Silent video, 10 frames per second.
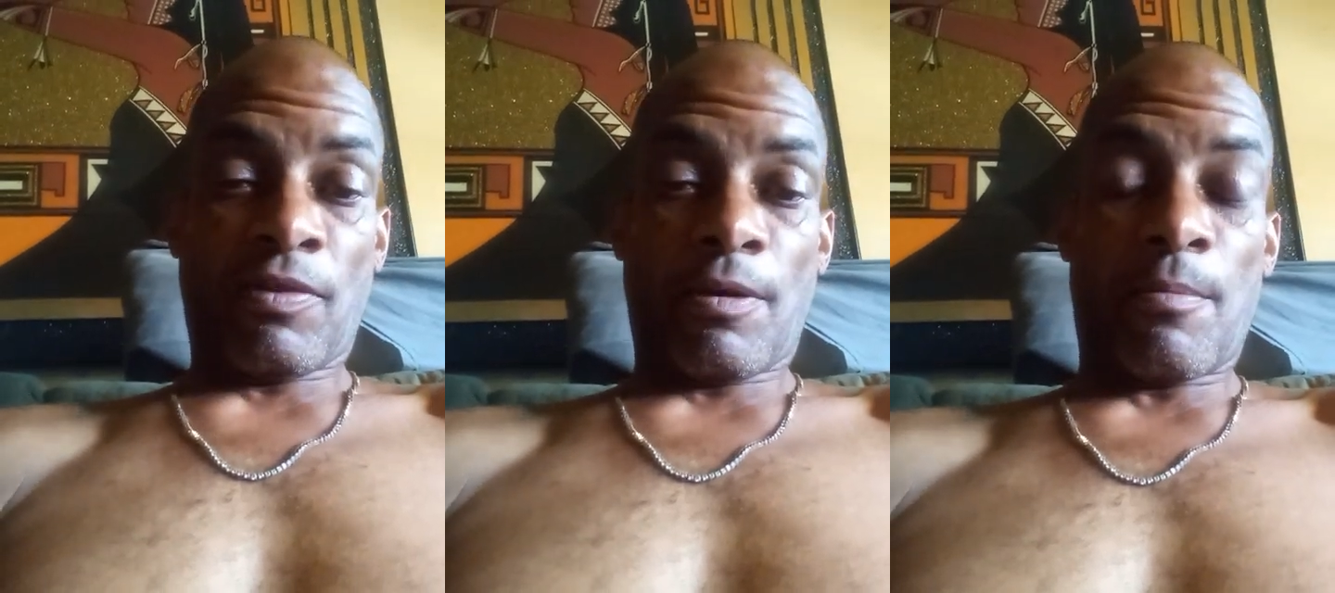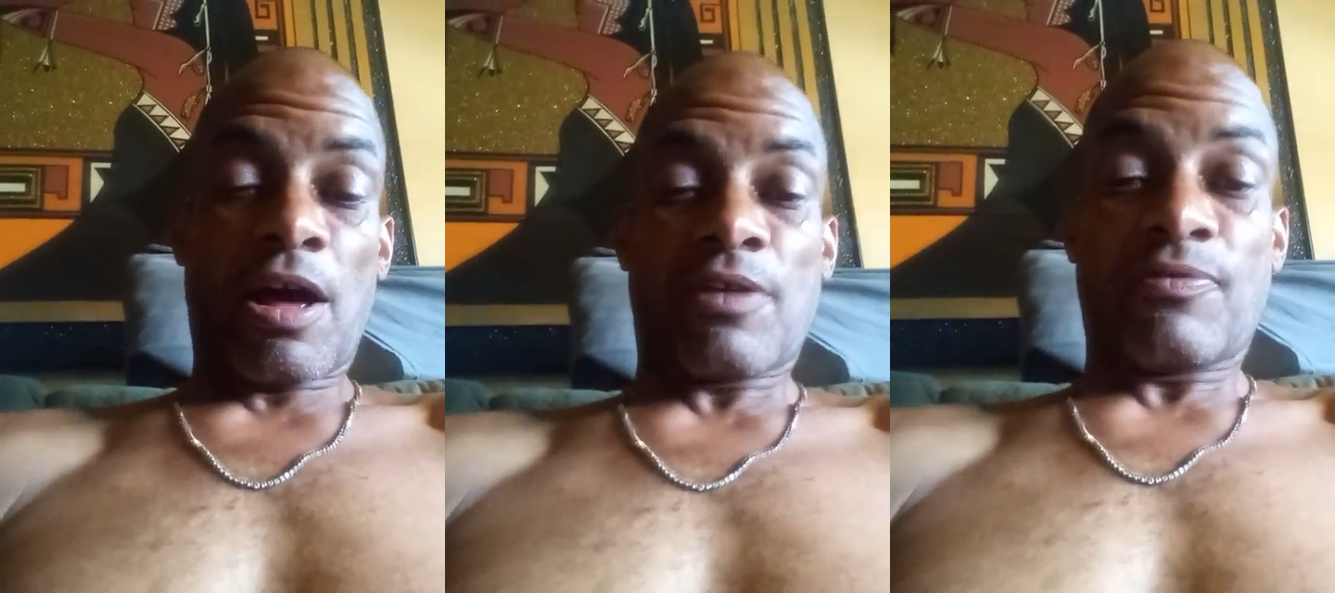
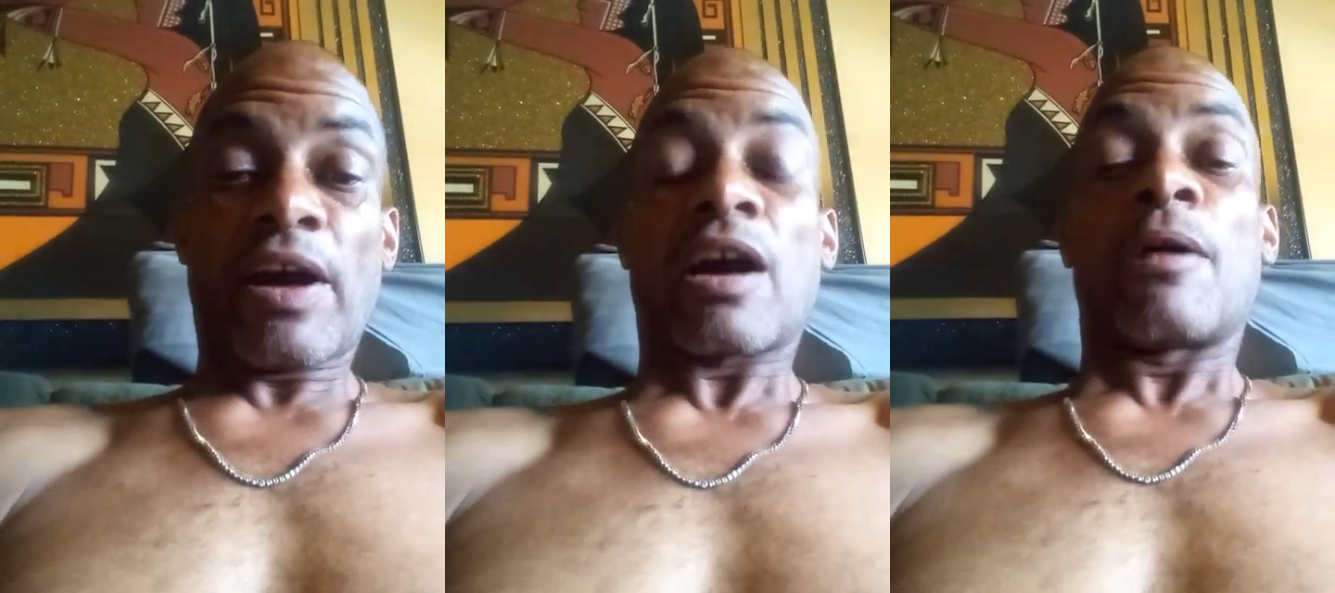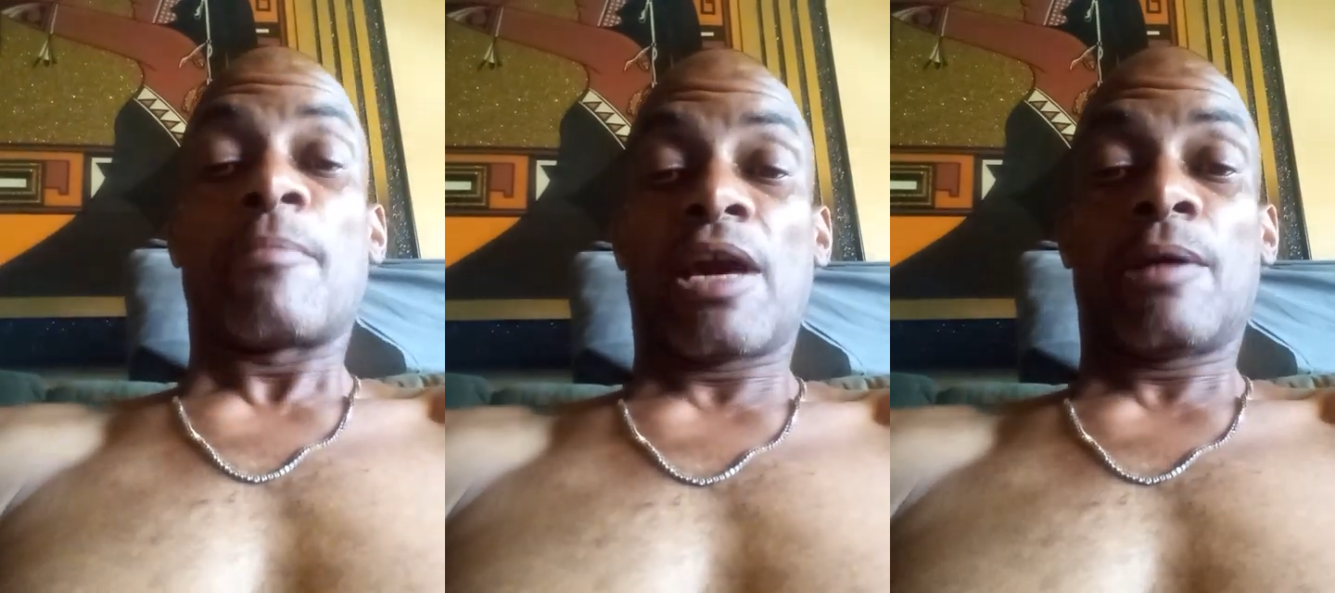Matter of fact, a
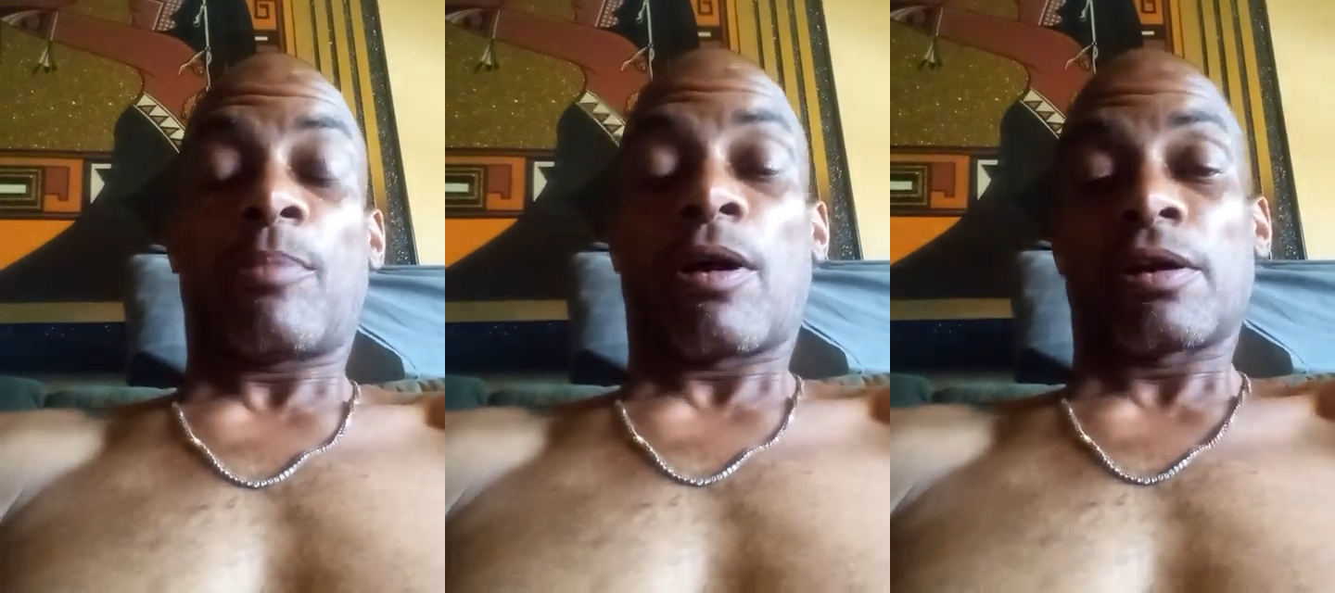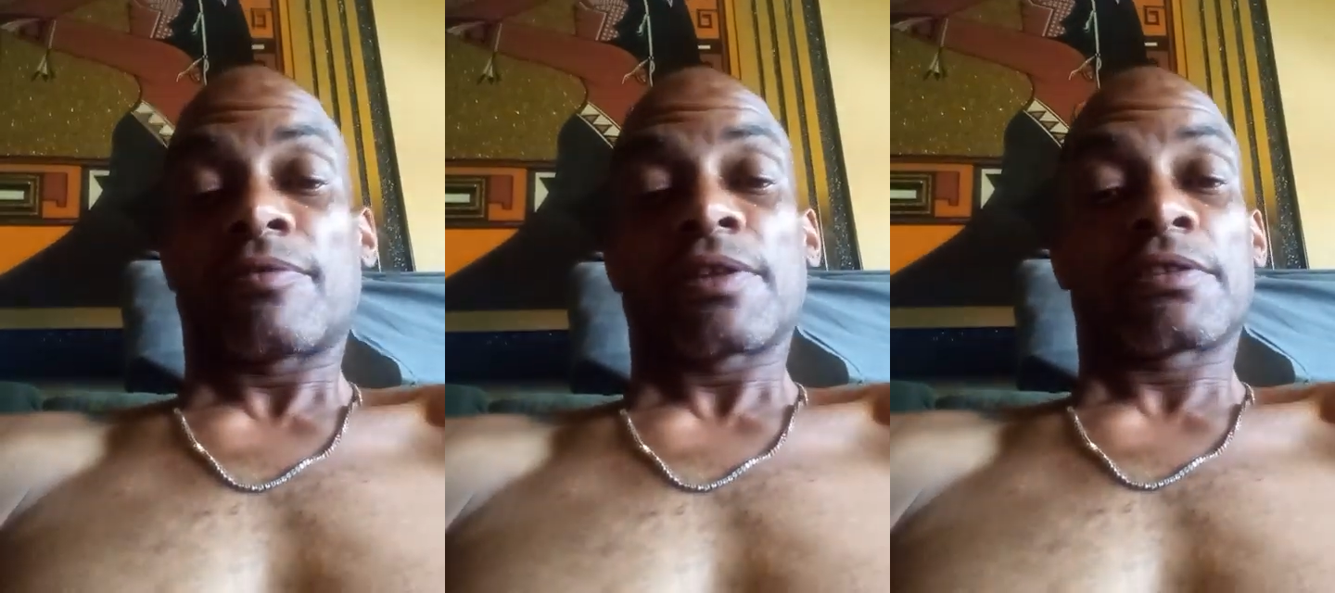main part
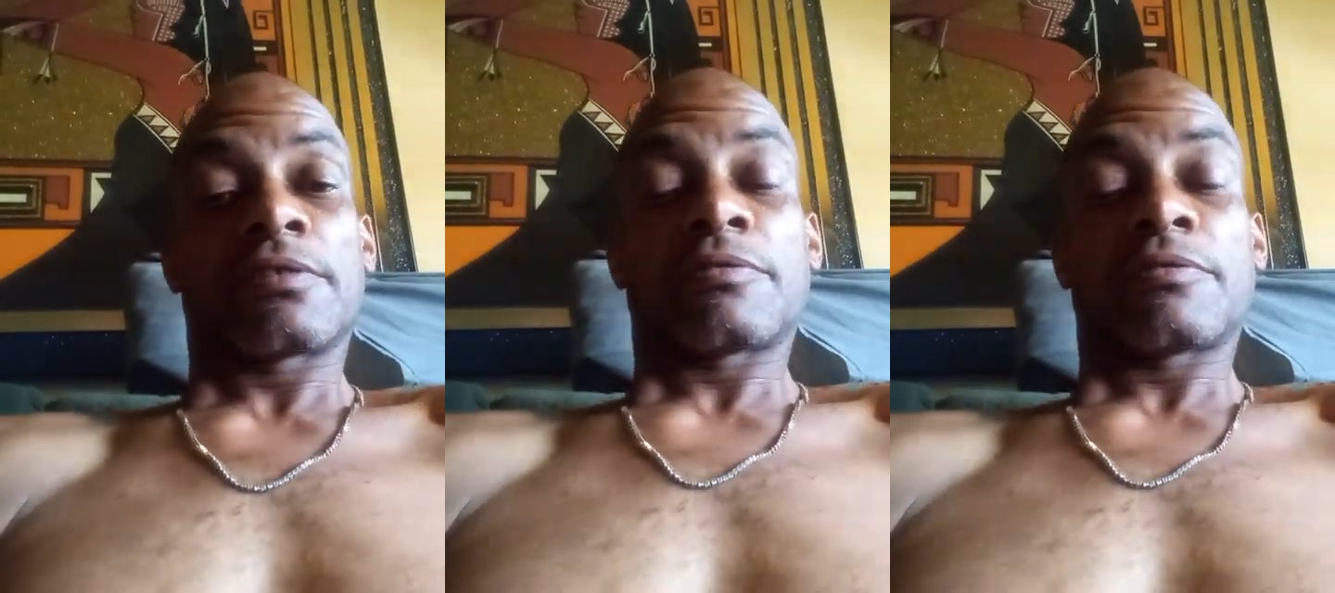of it.